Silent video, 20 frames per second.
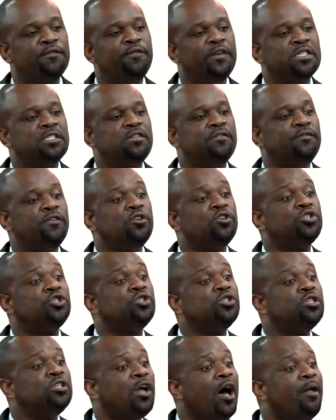festivals
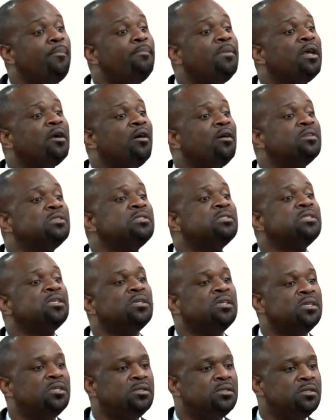should not be
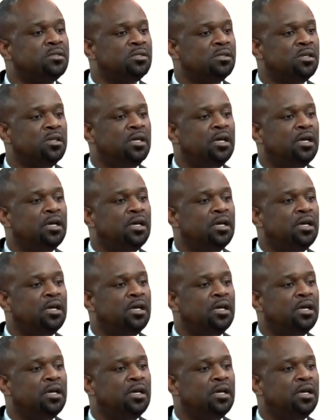concerned